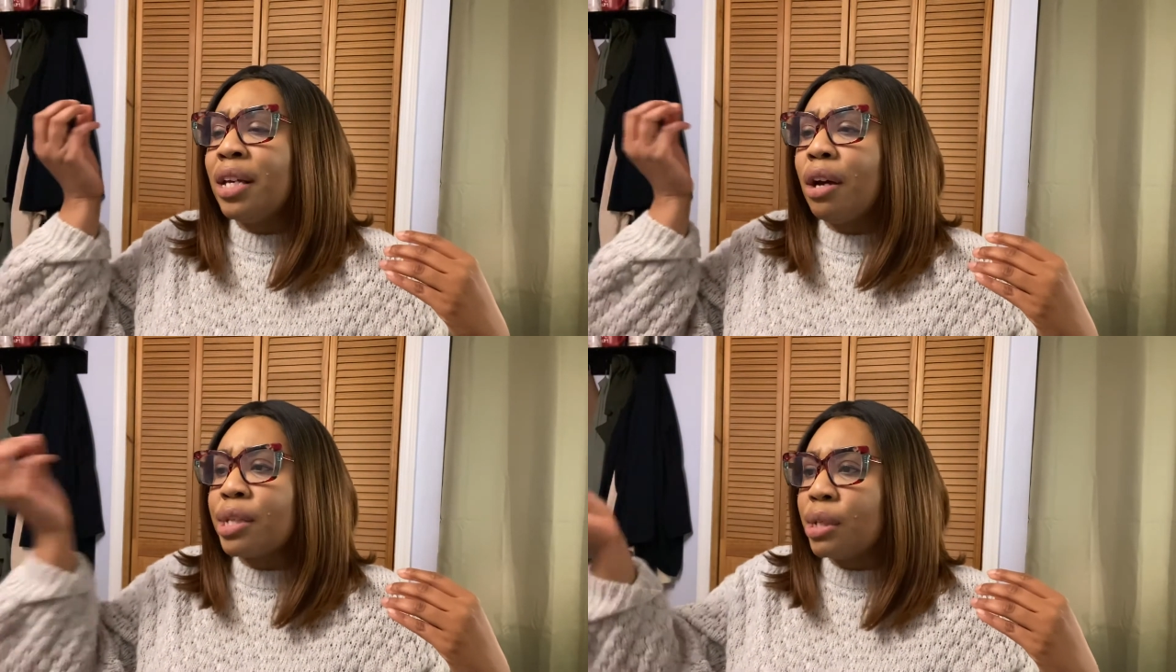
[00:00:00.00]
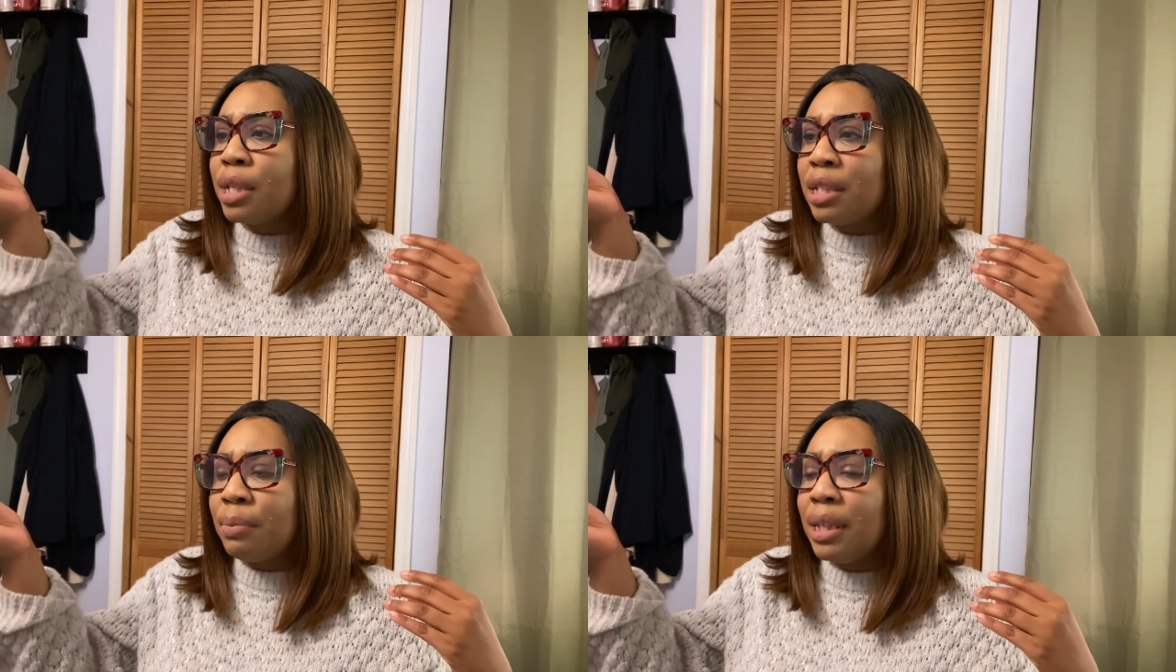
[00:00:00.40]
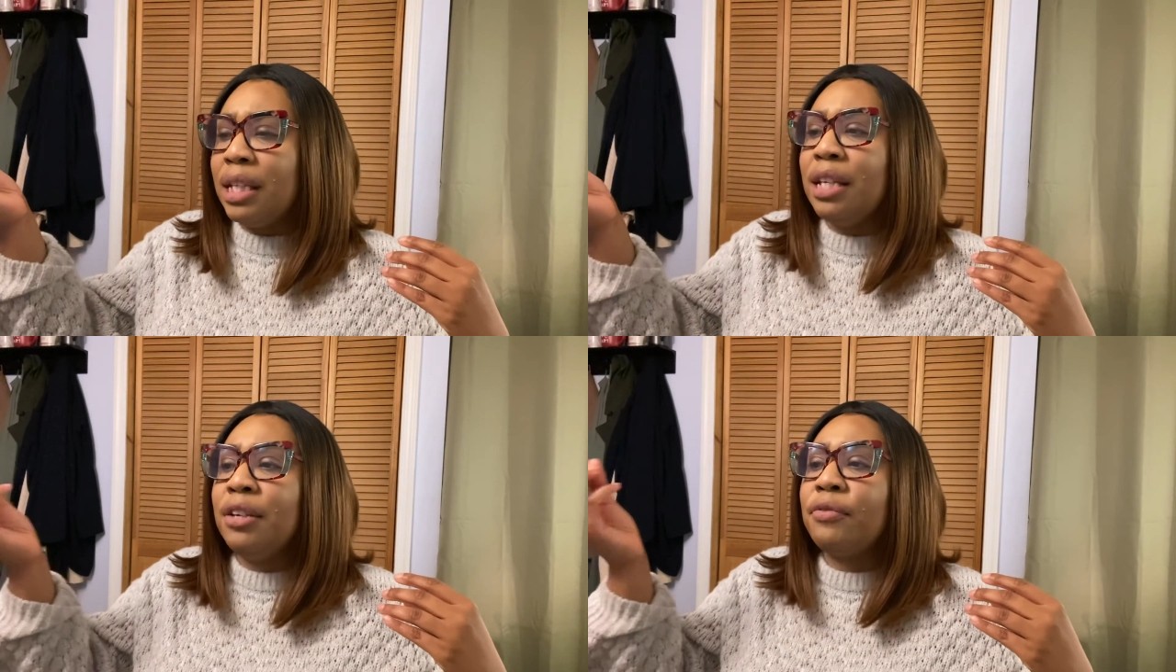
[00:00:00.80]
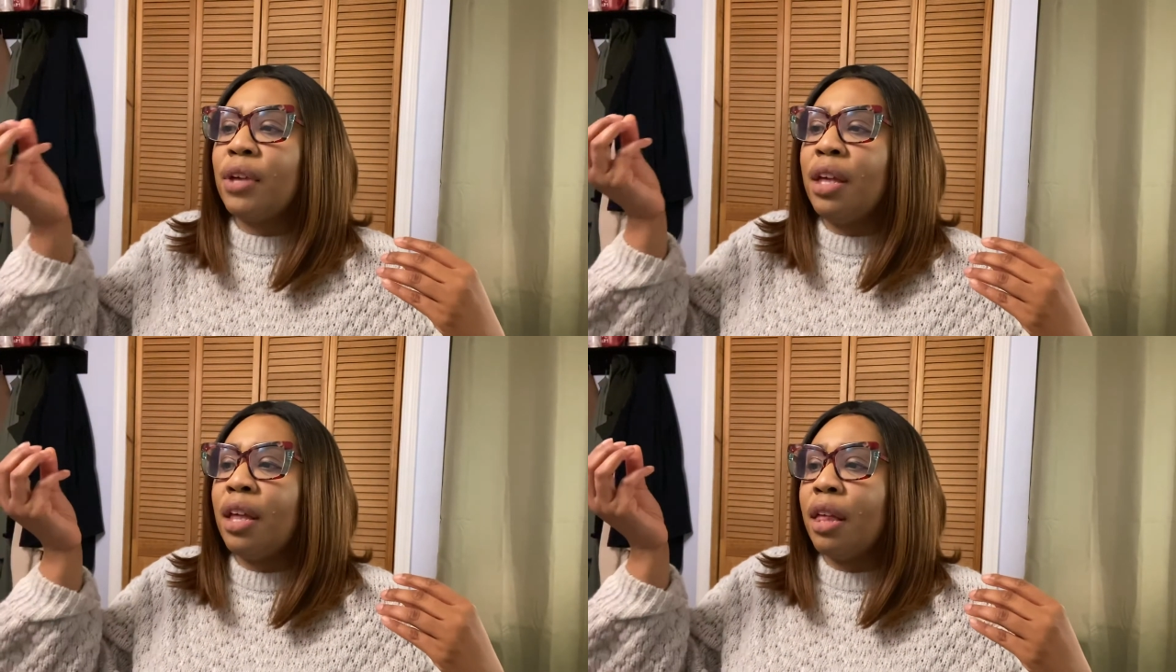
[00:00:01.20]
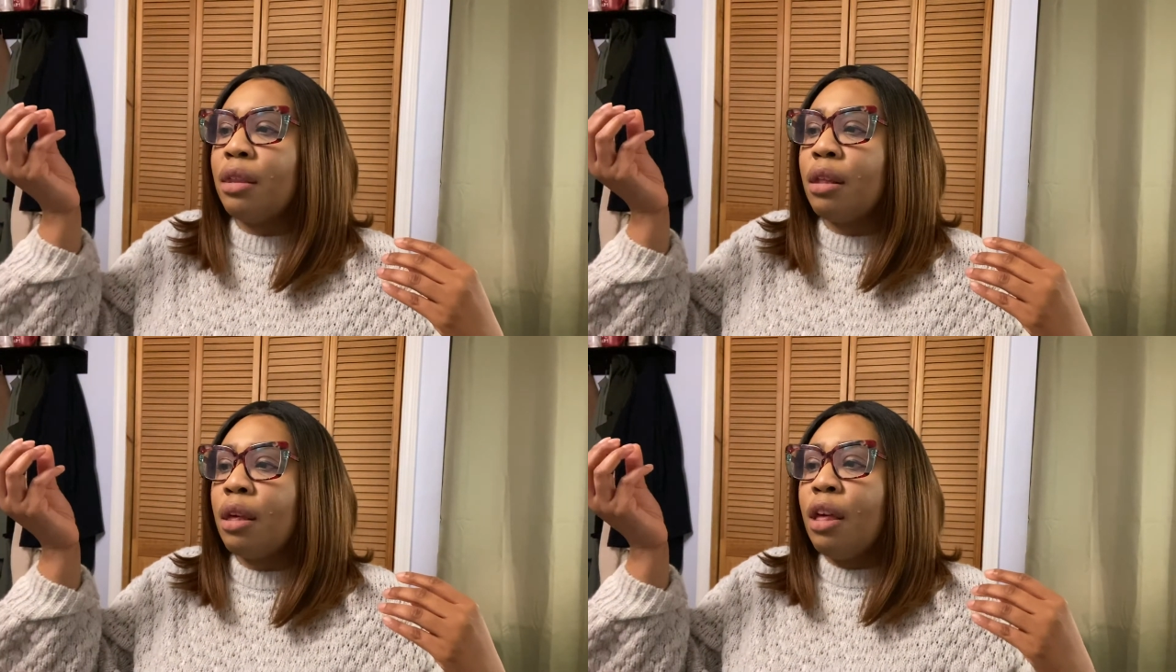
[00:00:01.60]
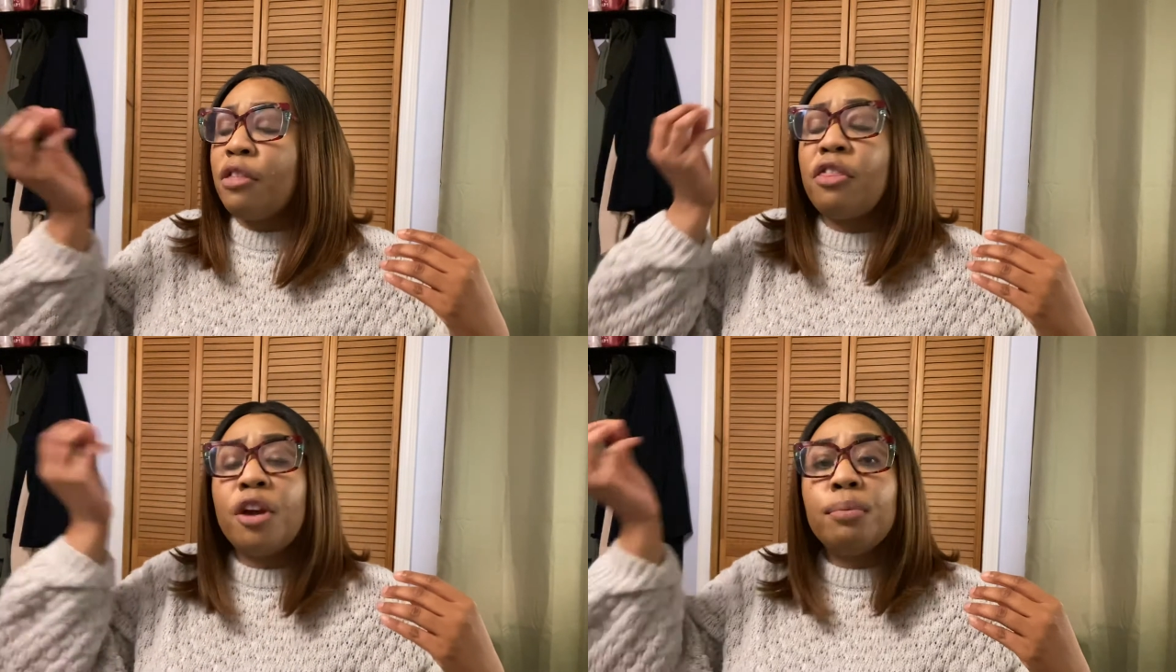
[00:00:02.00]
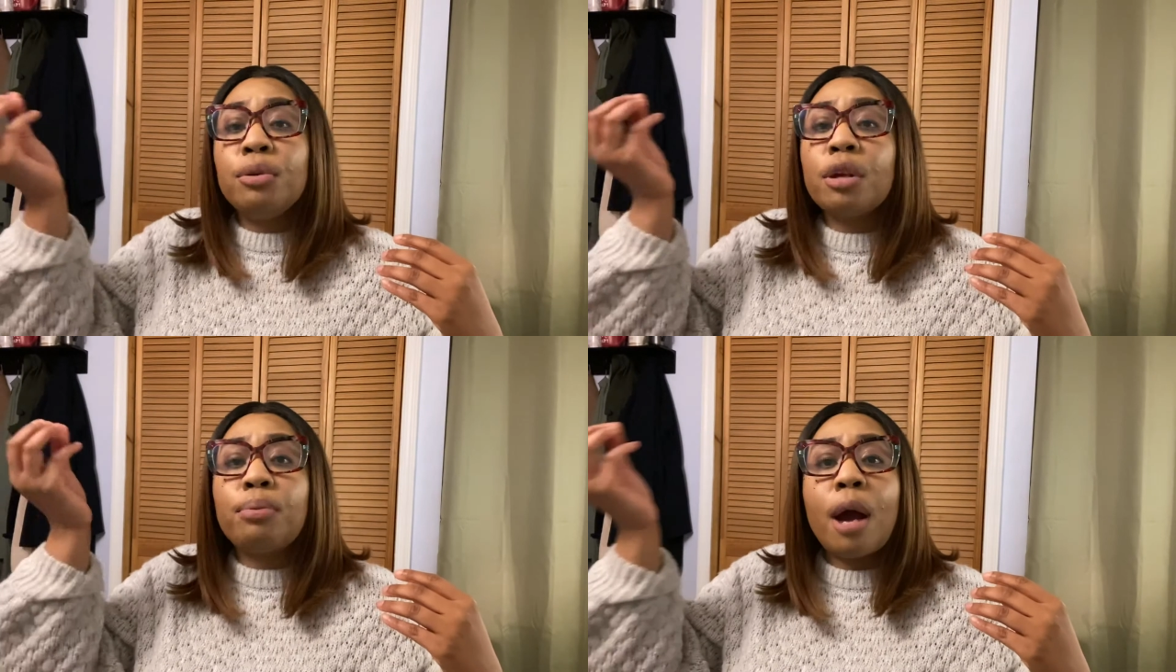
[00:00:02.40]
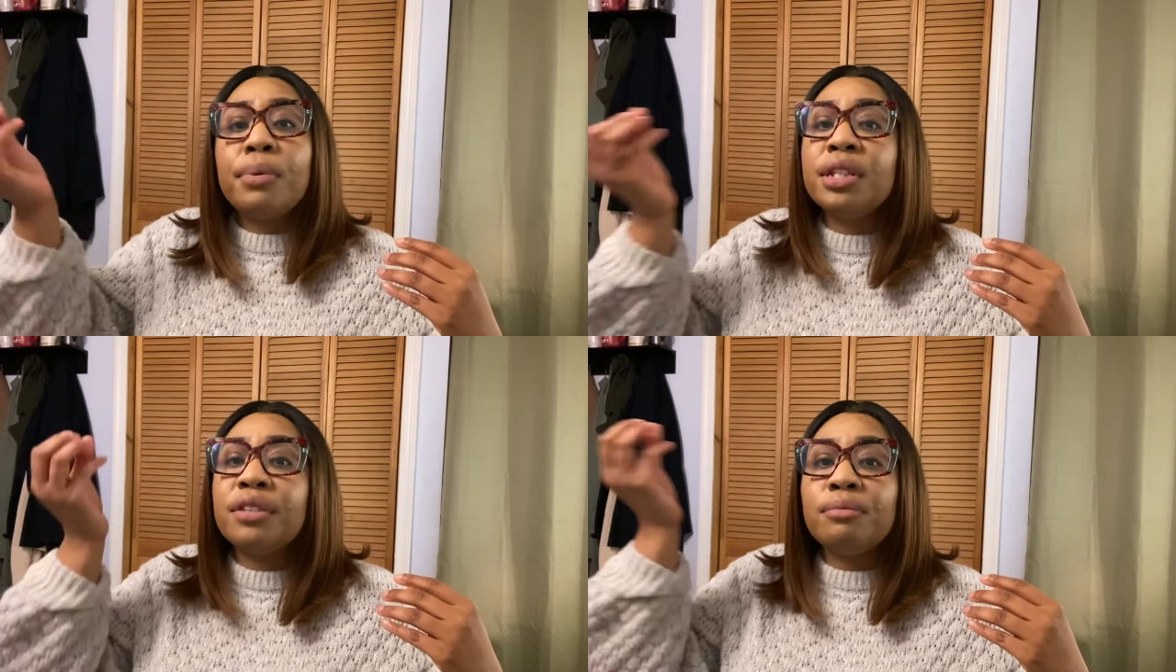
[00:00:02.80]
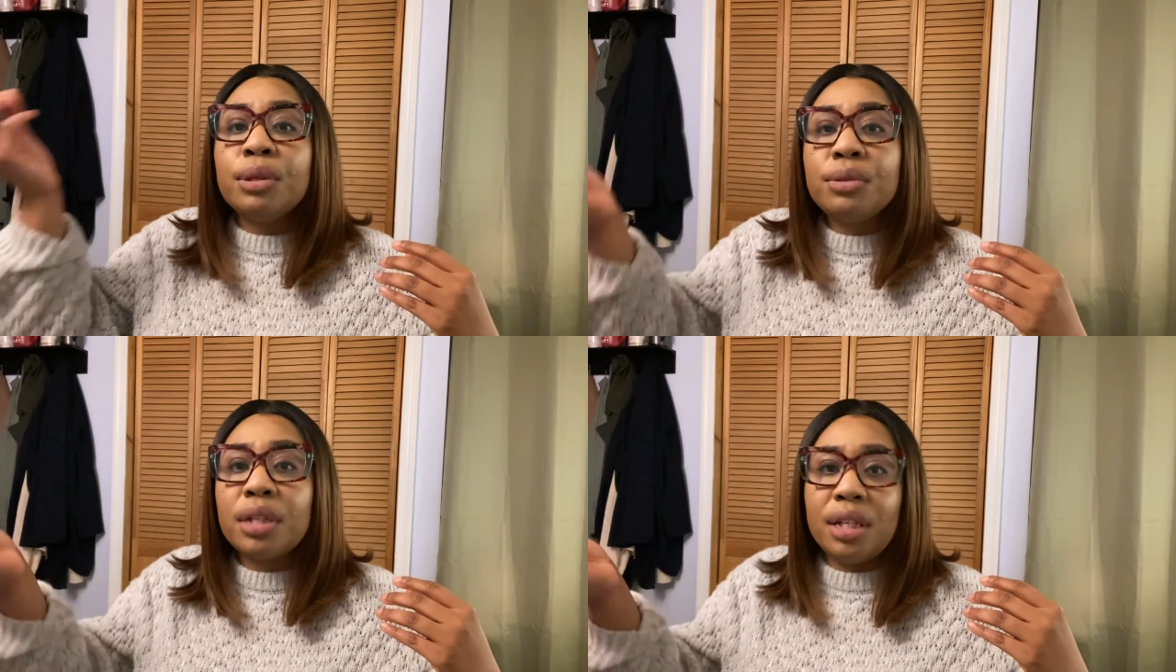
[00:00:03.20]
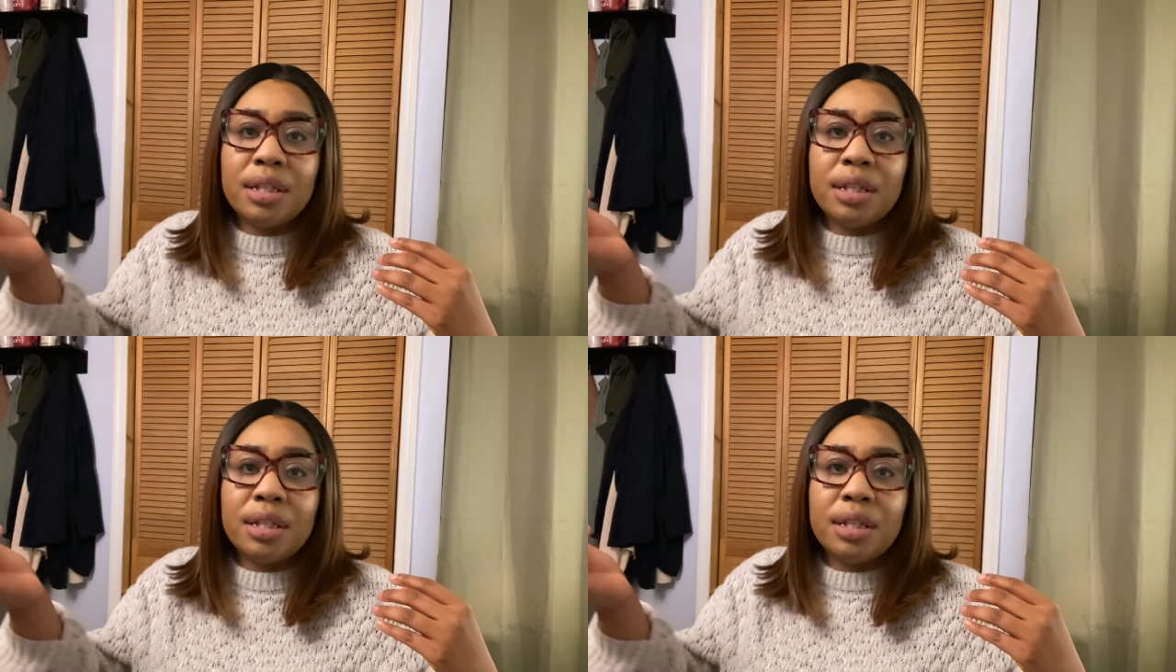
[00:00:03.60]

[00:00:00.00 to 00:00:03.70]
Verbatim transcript: he also doesn't believe in the therapeutic properties of music.